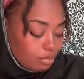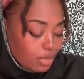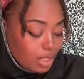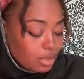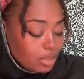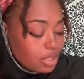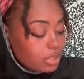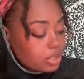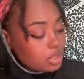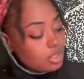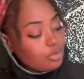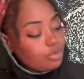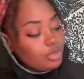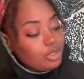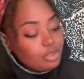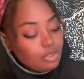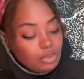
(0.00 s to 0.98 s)
Let's see.
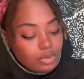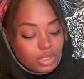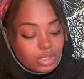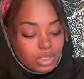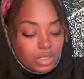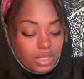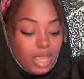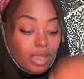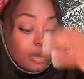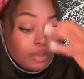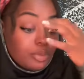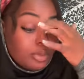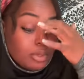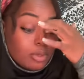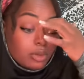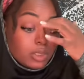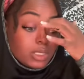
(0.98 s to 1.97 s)
Renew is the Knight of
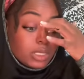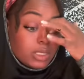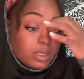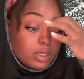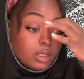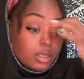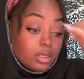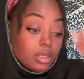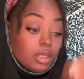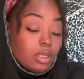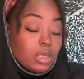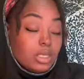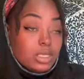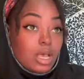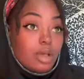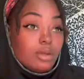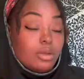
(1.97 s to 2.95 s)
Pentacles. Let's get another
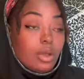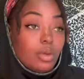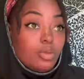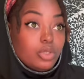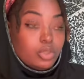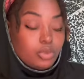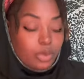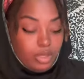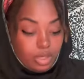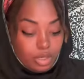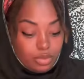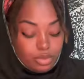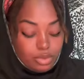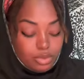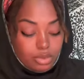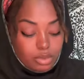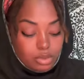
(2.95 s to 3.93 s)
because I don't know which way that
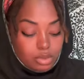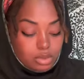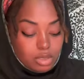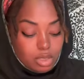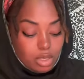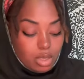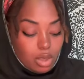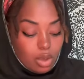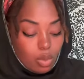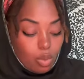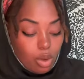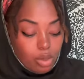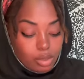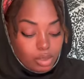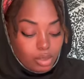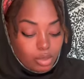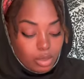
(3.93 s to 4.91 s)
was.
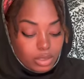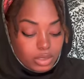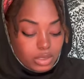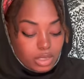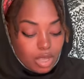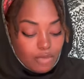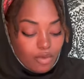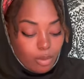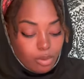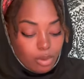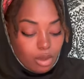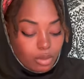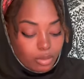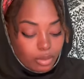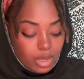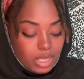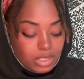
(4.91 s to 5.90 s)
Working on self or
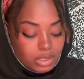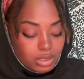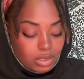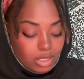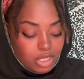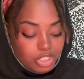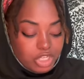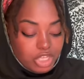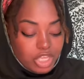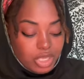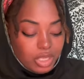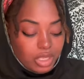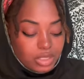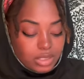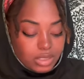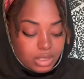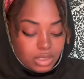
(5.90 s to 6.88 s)
procrastination.
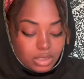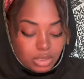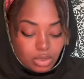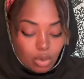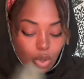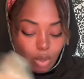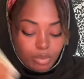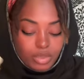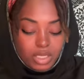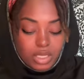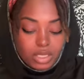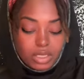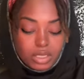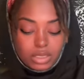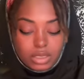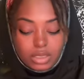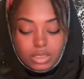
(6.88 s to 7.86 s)
Inconsistent or being
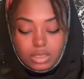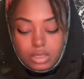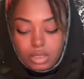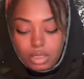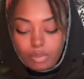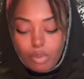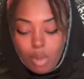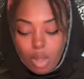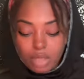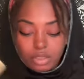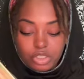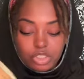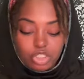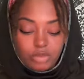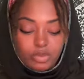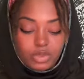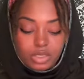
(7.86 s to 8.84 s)
consistent. The
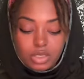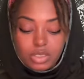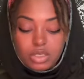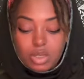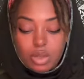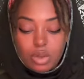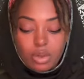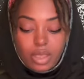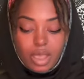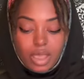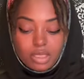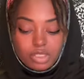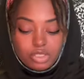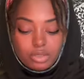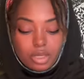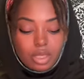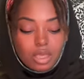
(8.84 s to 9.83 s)
partnership is a soul
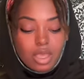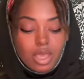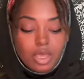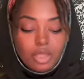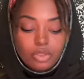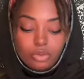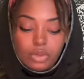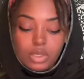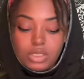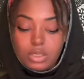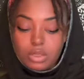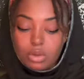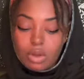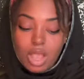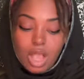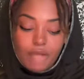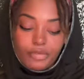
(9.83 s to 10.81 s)
contract. Three's a
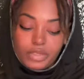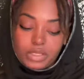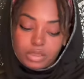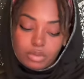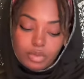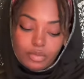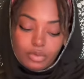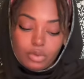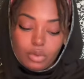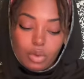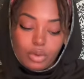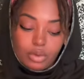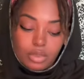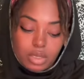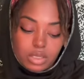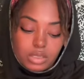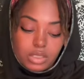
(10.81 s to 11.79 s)
cry for some of you. Or
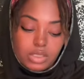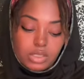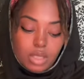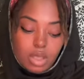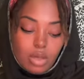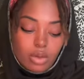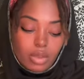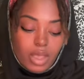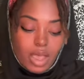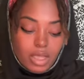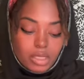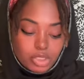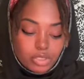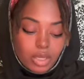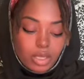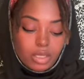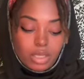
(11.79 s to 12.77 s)
there's a soul
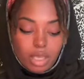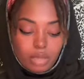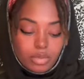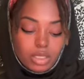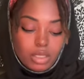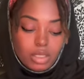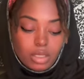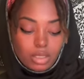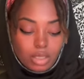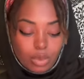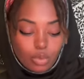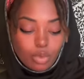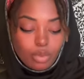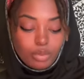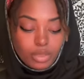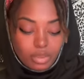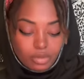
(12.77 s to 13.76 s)
contract coming in that
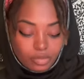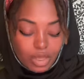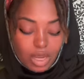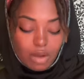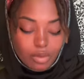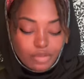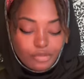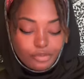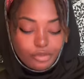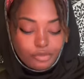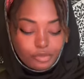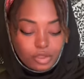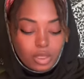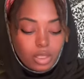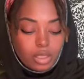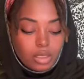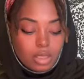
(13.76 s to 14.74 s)
will be very
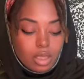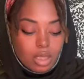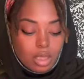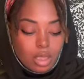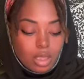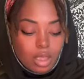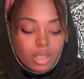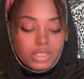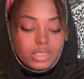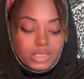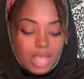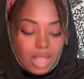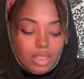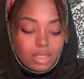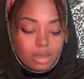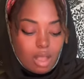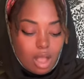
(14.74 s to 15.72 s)
fulfilling. A
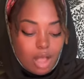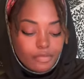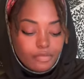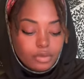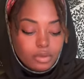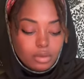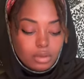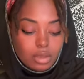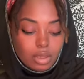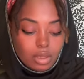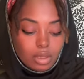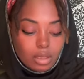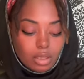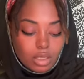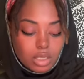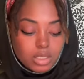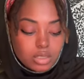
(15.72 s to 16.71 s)
solid offer
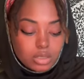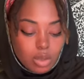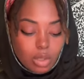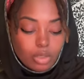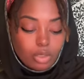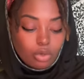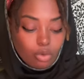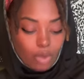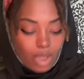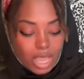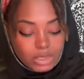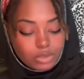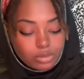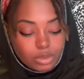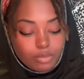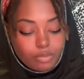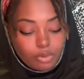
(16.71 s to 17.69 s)
is going to
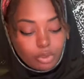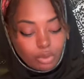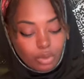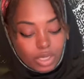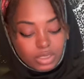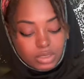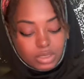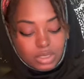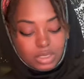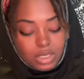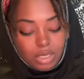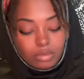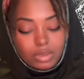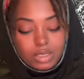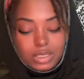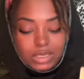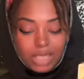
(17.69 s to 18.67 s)
gradually progress into
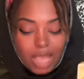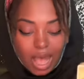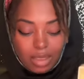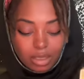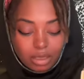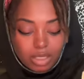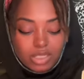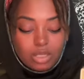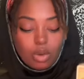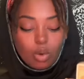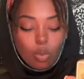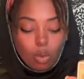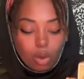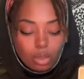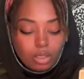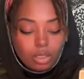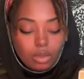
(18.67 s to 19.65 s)
something solid because
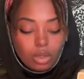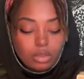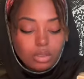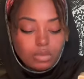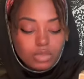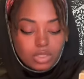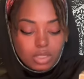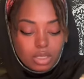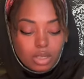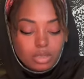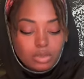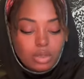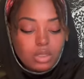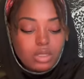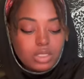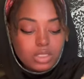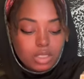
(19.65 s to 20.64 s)
working on themselves
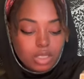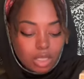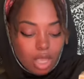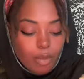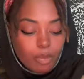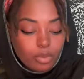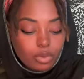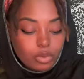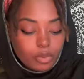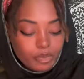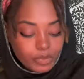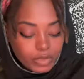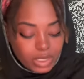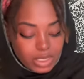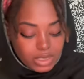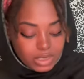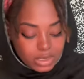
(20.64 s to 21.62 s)
or this couple.
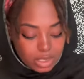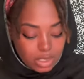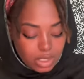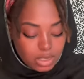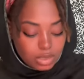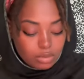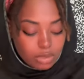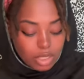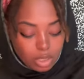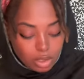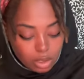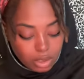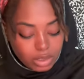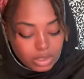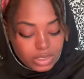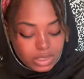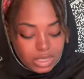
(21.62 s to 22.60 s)
It says
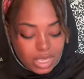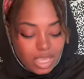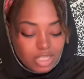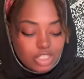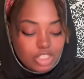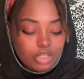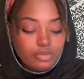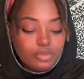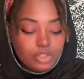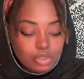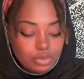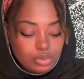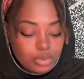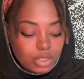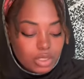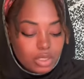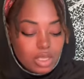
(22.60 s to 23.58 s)
early stages of
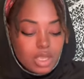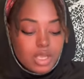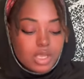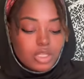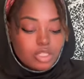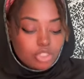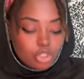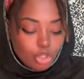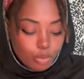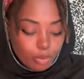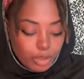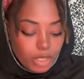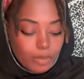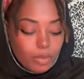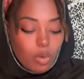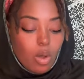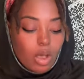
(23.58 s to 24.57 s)
union two
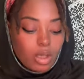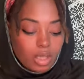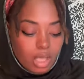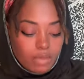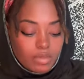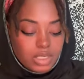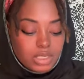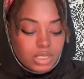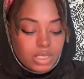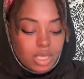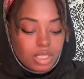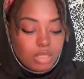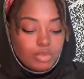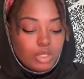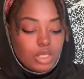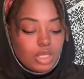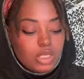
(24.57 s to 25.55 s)
people are coming
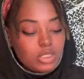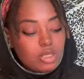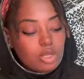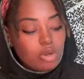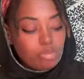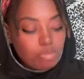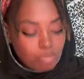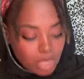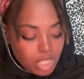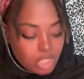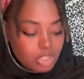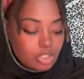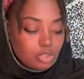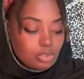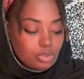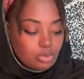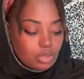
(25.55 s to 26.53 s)
together because they're meant
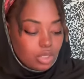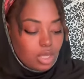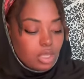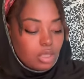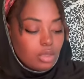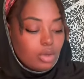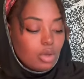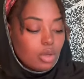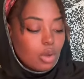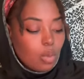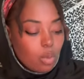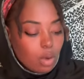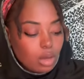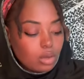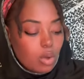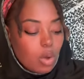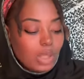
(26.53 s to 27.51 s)
to do that and they're going to
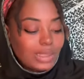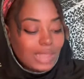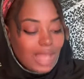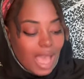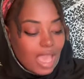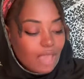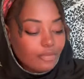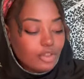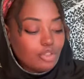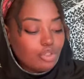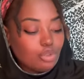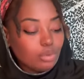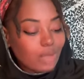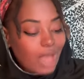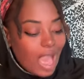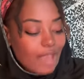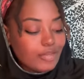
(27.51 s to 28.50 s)
work on life and do
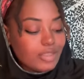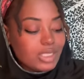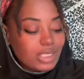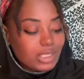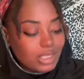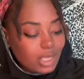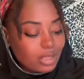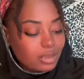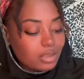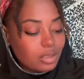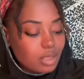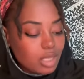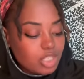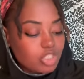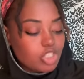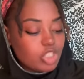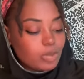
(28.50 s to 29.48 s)
life together
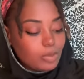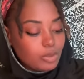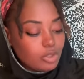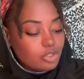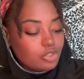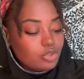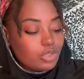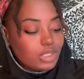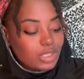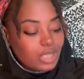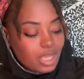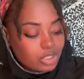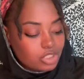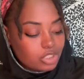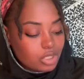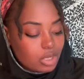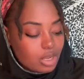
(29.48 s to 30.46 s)
it's a spiritual
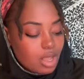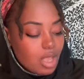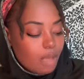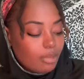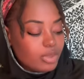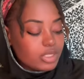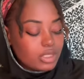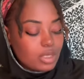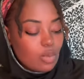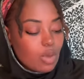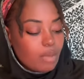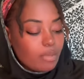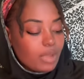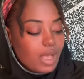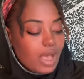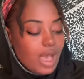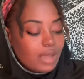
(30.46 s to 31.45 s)
connection but
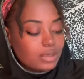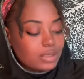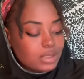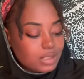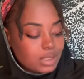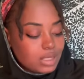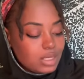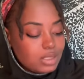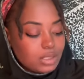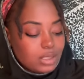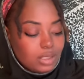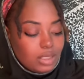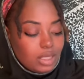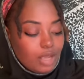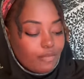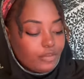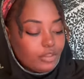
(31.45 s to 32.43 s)
someone behind the scenes could
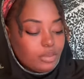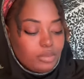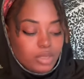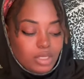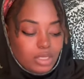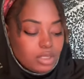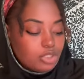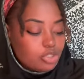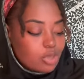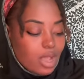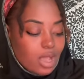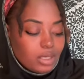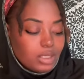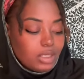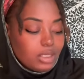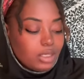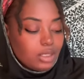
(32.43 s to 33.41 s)
definitely be
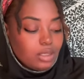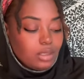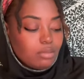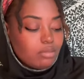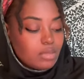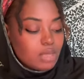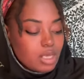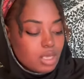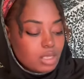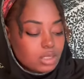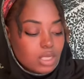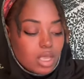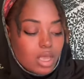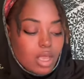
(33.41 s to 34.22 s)
trying to get in the mix